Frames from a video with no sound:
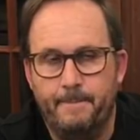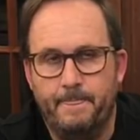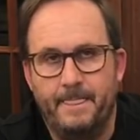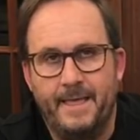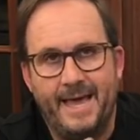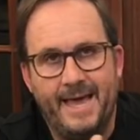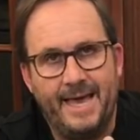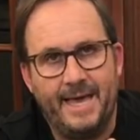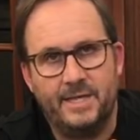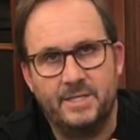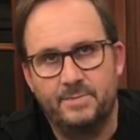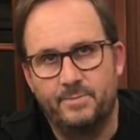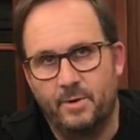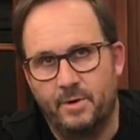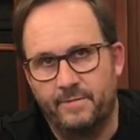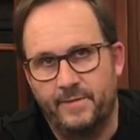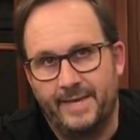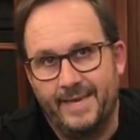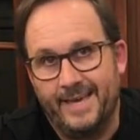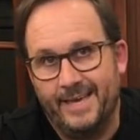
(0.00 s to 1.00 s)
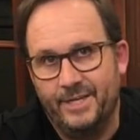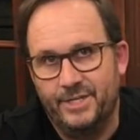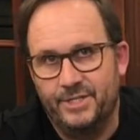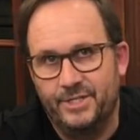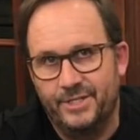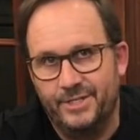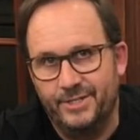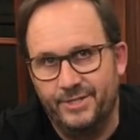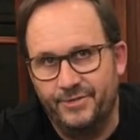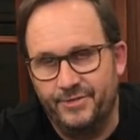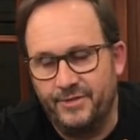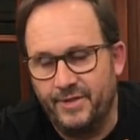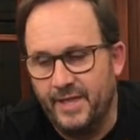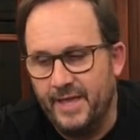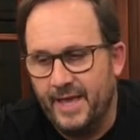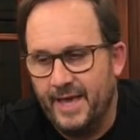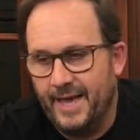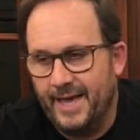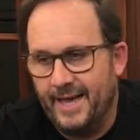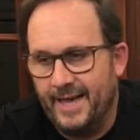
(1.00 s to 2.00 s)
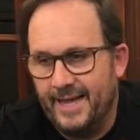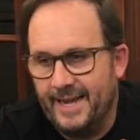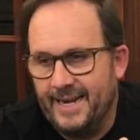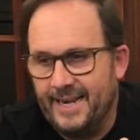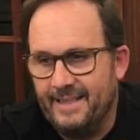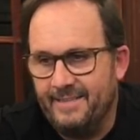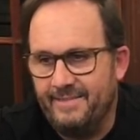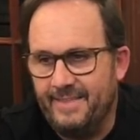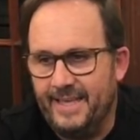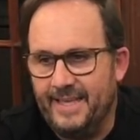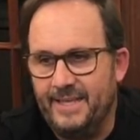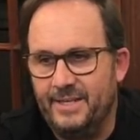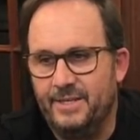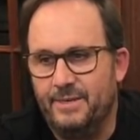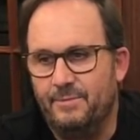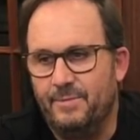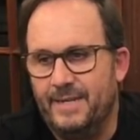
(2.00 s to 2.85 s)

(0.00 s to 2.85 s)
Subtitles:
hacks, modifications, anything